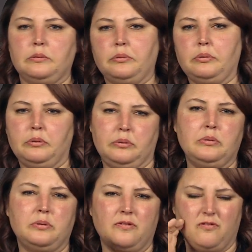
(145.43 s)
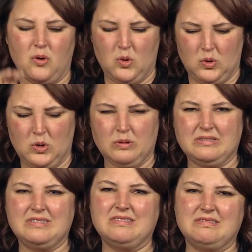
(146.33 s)
So if it's an uncoated
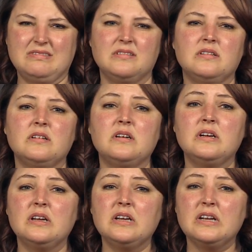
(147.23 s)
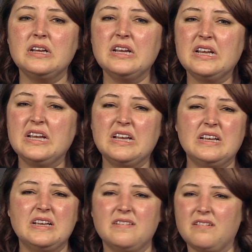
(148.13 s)
photo, like an old paper one or
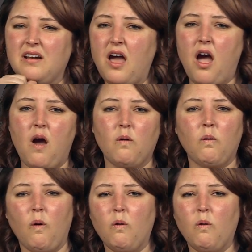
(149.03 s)
cardboard one,